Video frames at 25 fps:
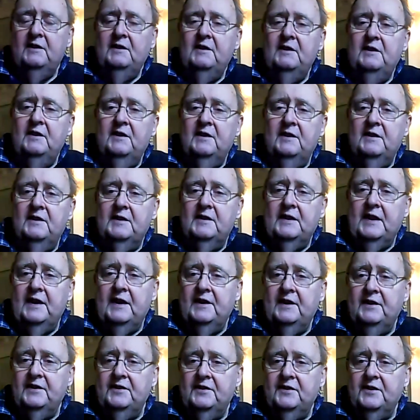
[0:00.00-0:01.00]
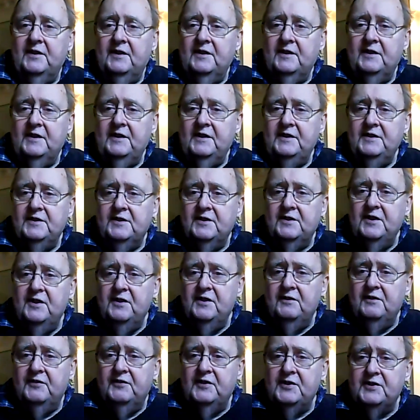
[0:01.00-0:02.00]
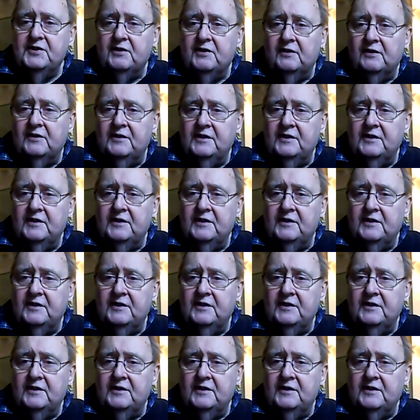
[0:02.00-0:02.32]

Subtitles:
and he's an individual,